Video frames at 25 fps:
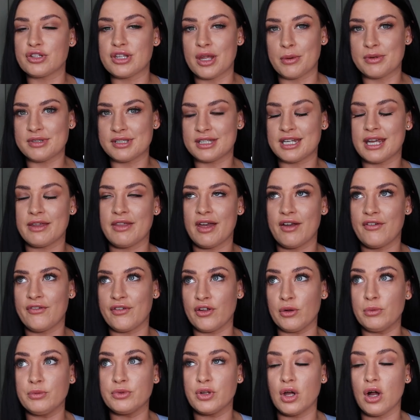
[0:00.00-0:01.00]
That was the day that I
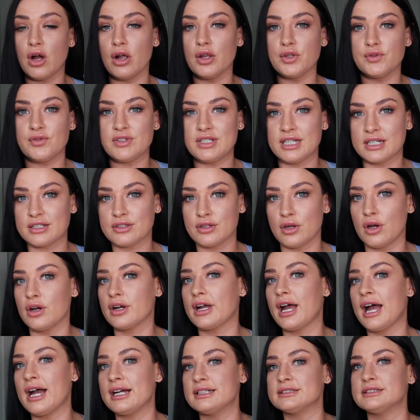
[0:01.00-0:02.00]
filmed the hauls for
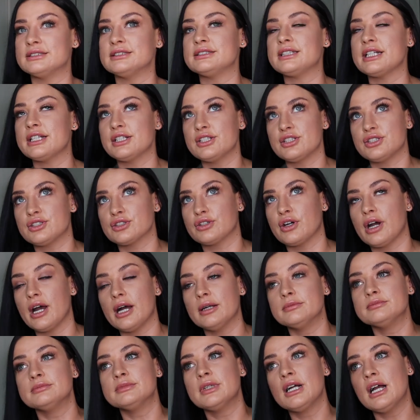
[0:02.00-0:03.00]
TikTok and
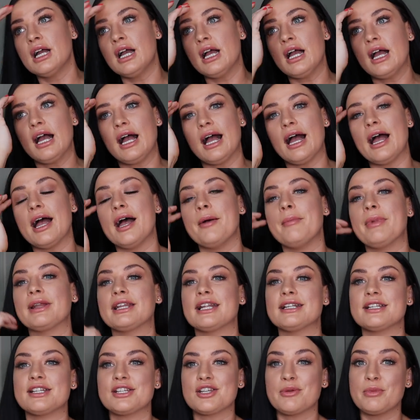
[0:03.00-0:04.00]
Instagram. Um, I
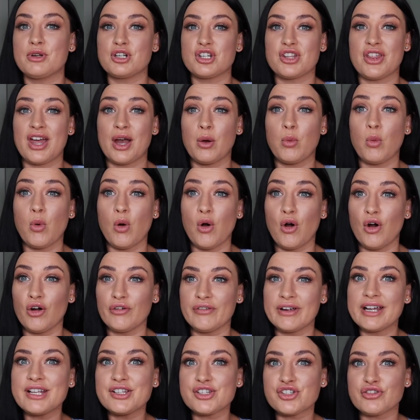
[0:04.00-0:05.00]
liked it so much that I
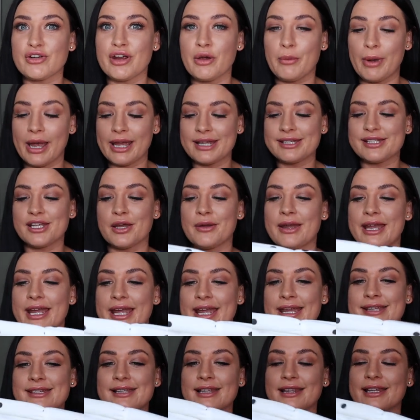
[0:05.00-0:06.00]
wore it straight away. So it
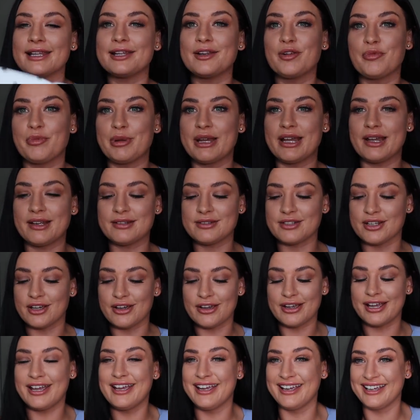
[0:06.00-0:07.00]
is a little bit
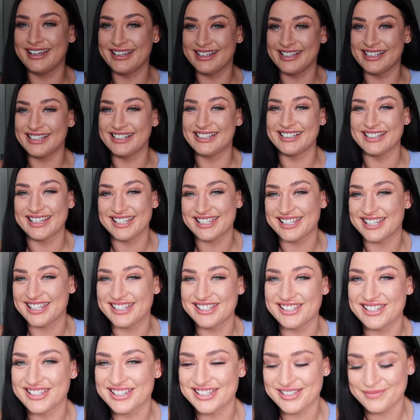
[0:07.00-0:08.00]
dirty. This
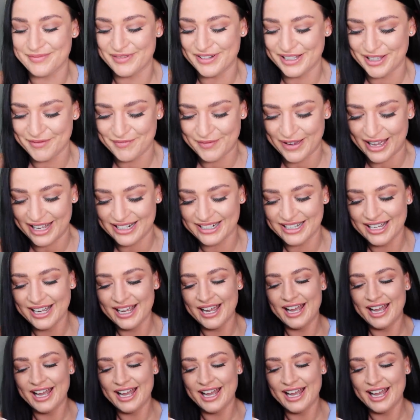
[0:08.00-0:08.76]
is just really bad.